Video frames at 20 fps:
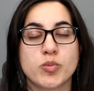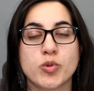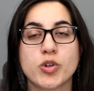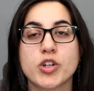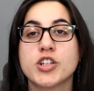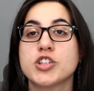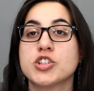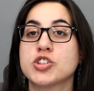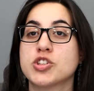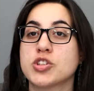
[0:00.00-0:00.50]

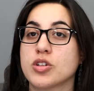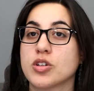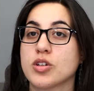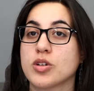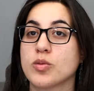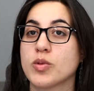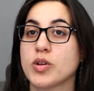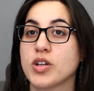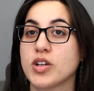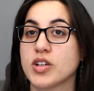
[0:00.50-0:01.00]
pretty
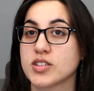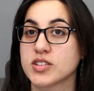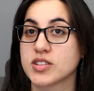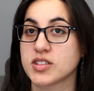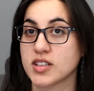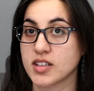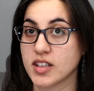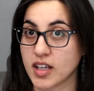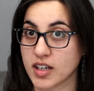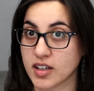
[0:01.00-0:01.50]
sure we're gonna
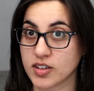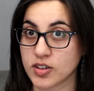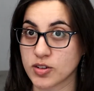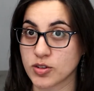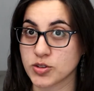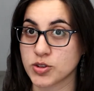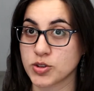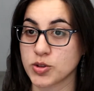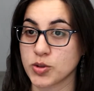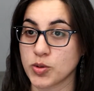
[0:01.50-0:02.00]
see that in
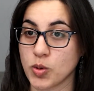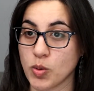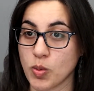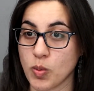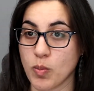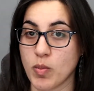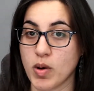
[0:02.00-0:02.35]
our zoo,